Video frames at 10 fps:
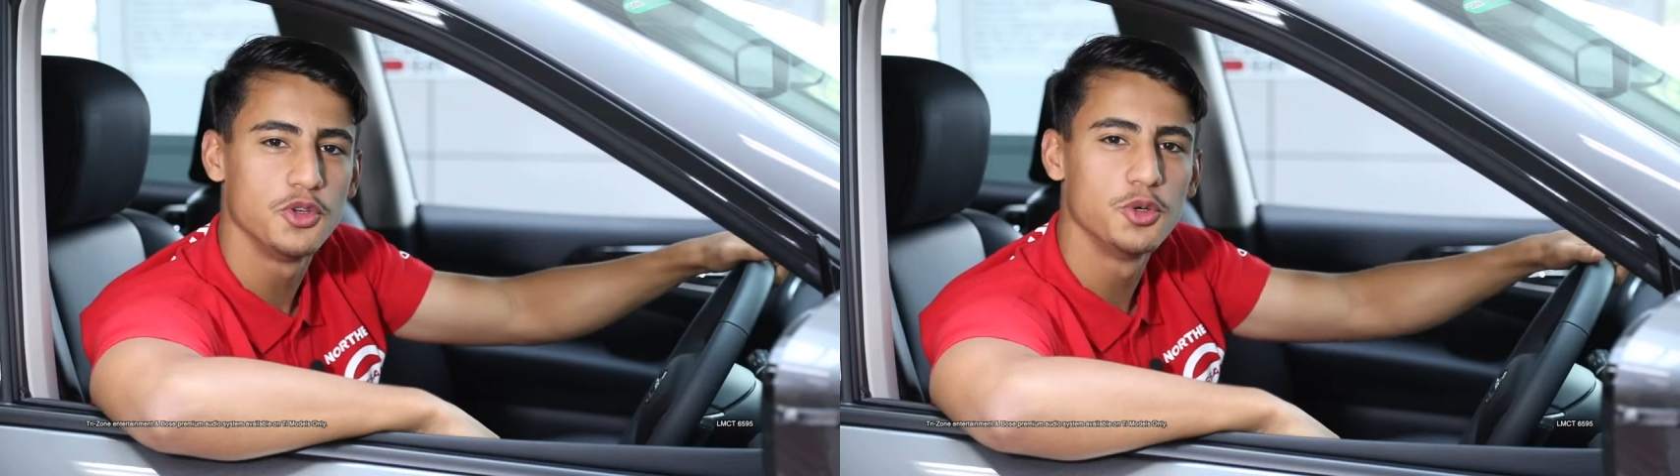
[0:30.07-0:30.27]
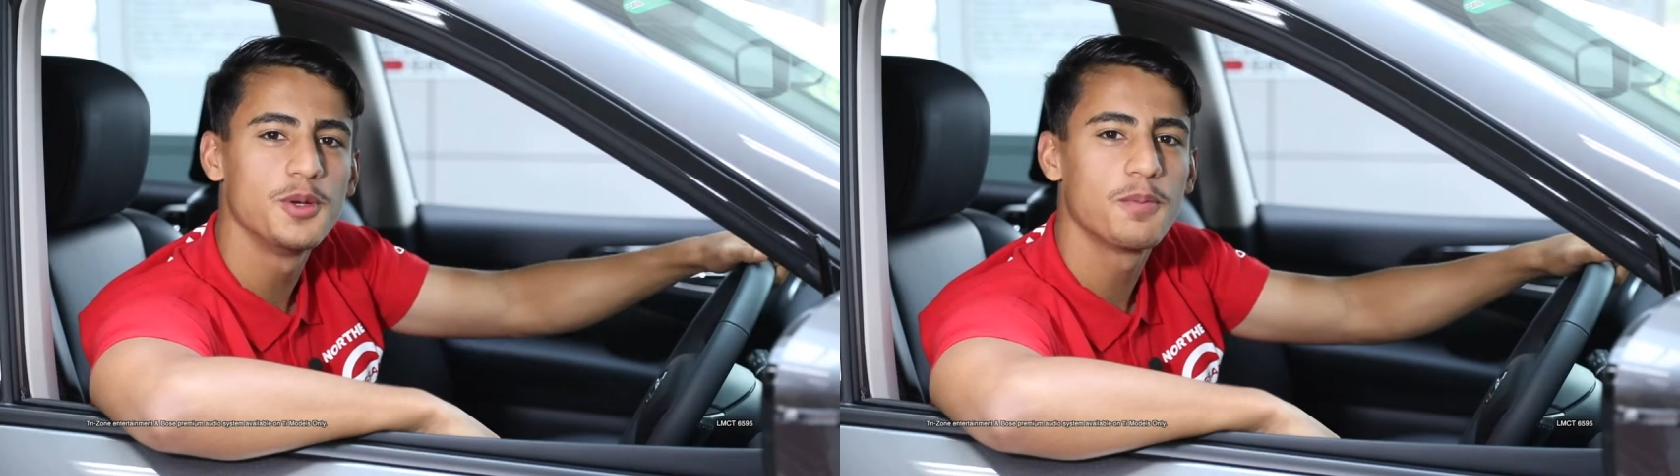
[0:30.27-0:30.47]

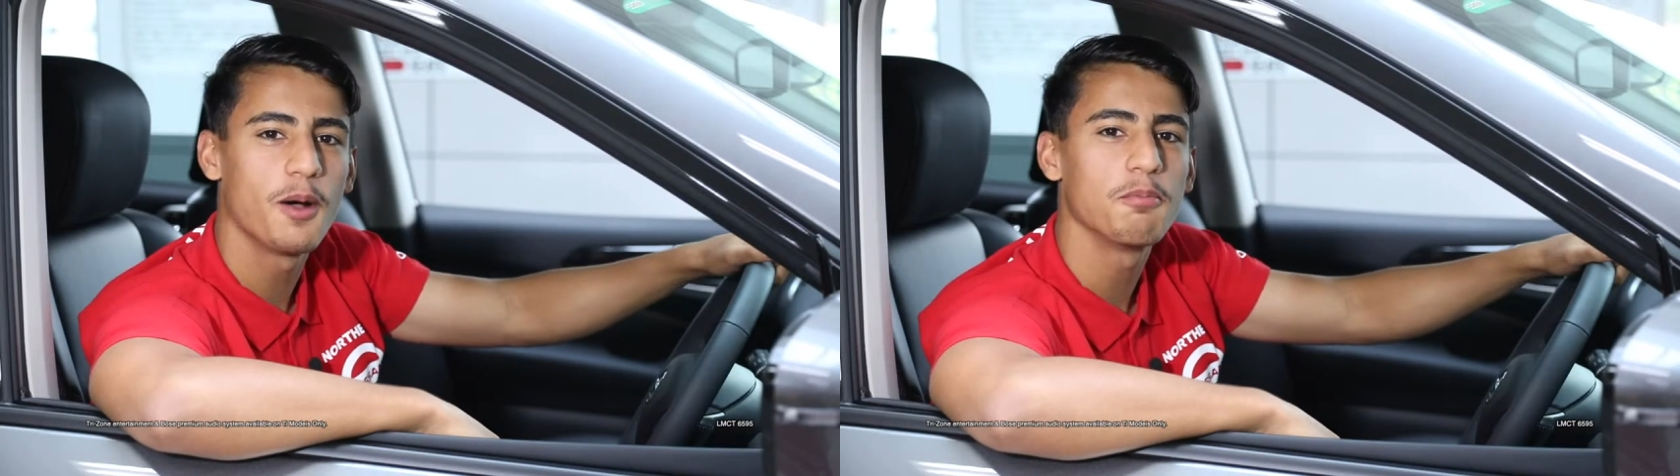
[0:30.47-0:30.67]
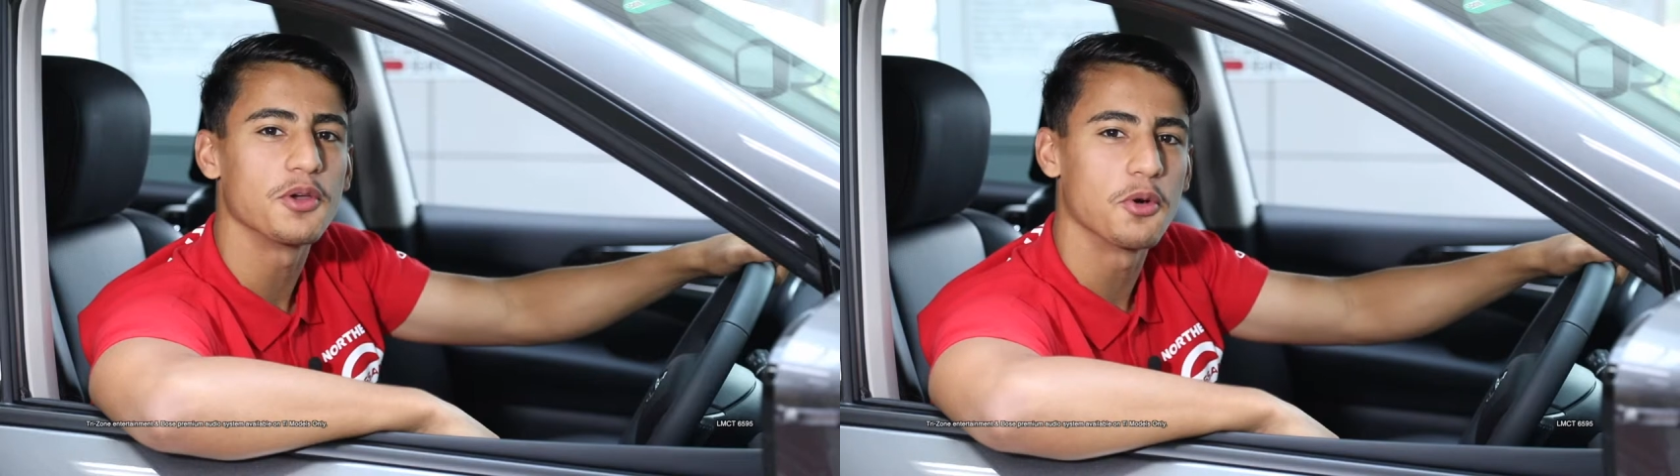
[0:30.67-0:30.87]
you'll be
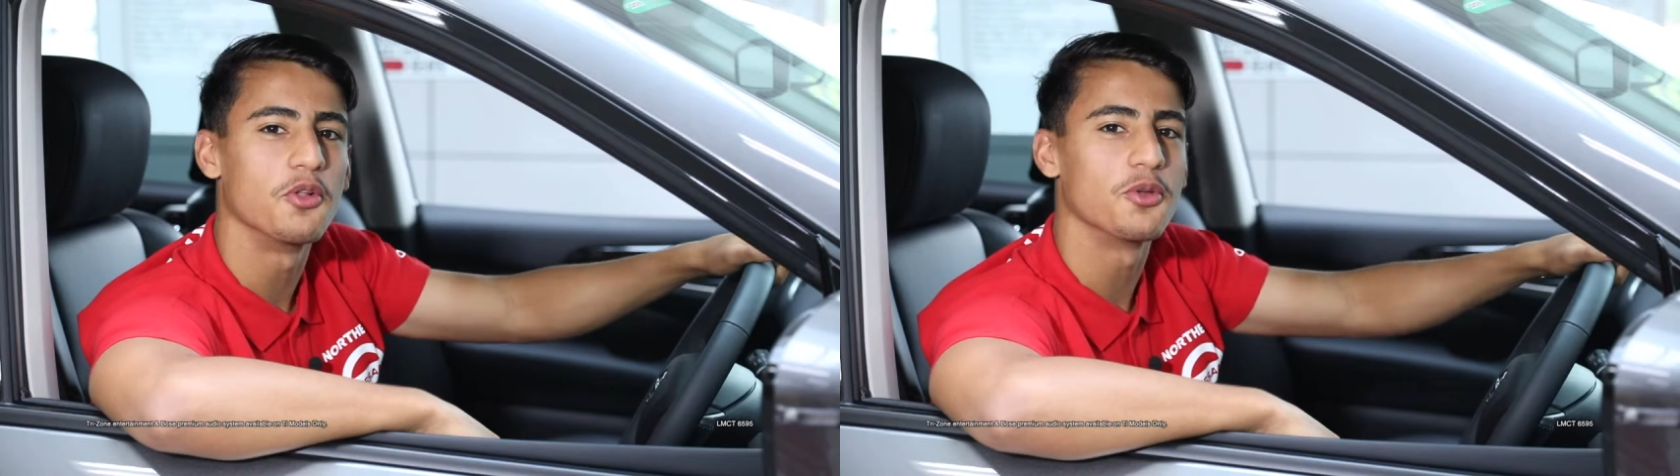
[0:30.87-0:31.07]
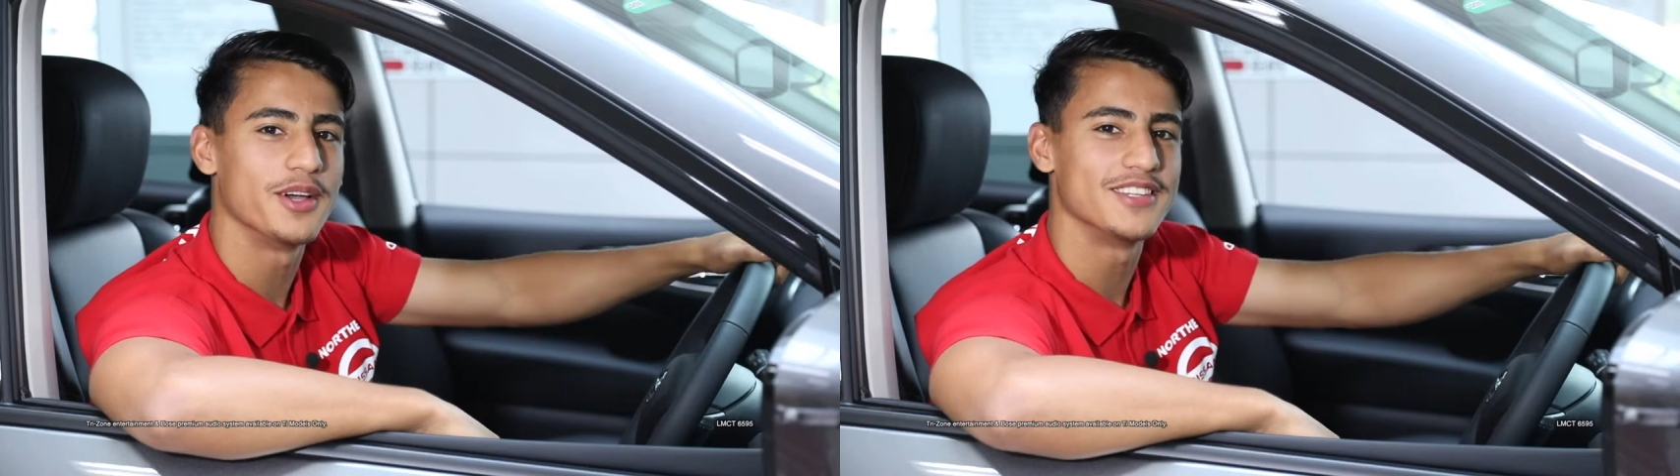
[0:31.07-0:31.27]
pumping
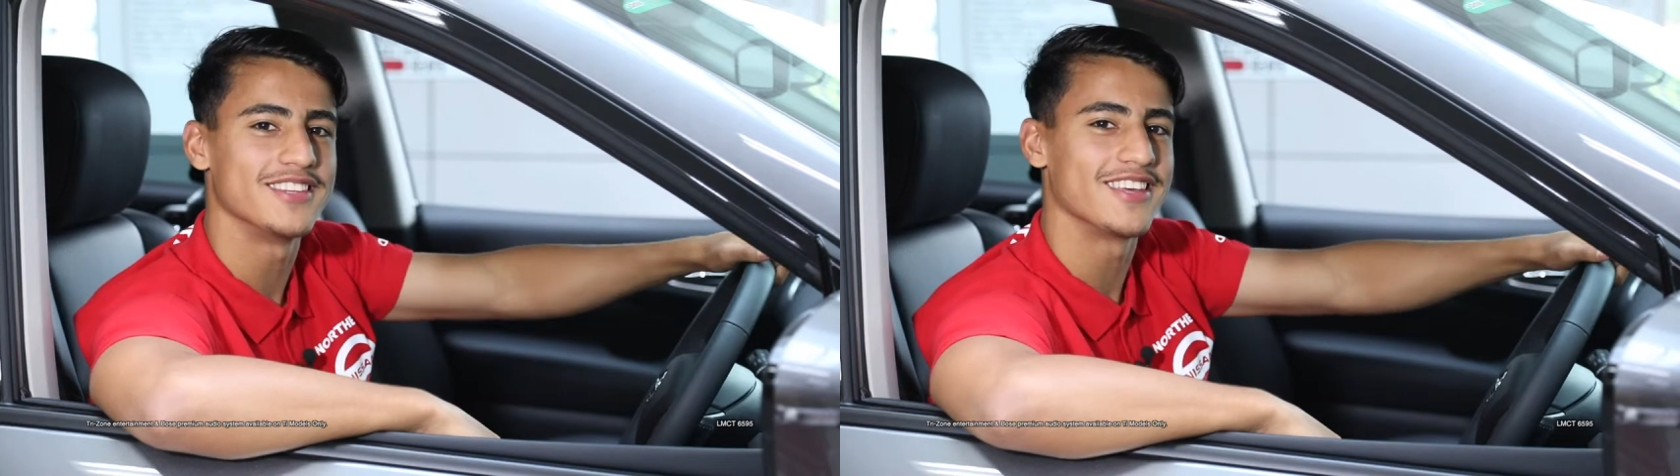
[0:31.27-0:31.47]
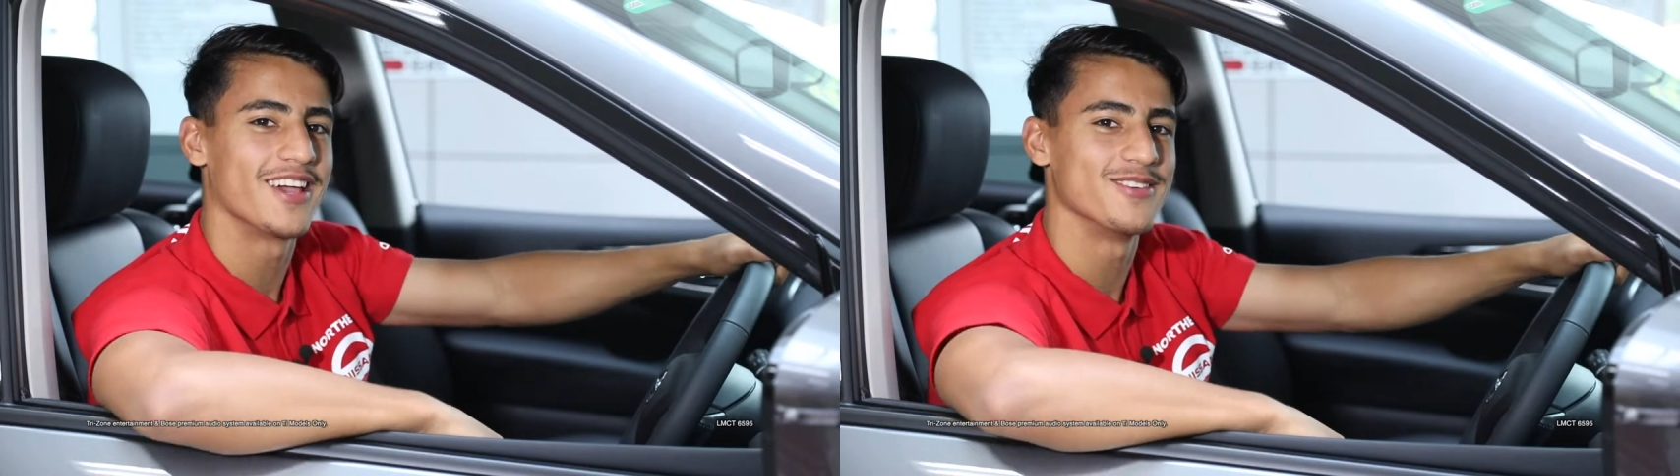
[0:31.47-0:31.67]
all the way to
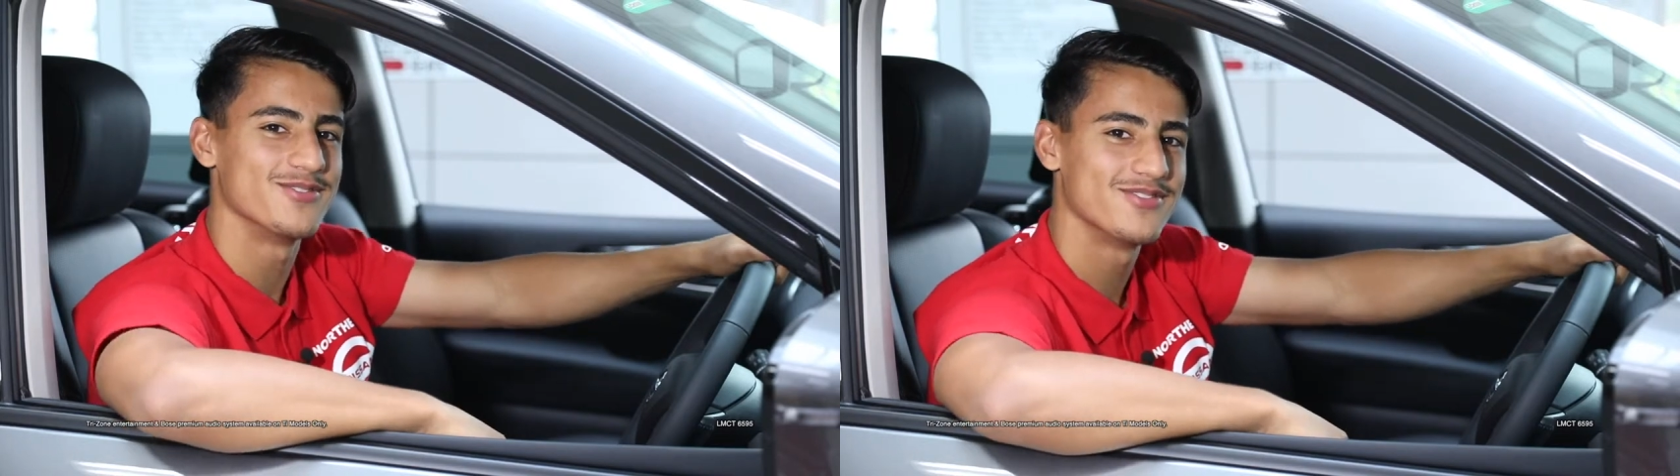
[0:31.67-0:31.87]
the game.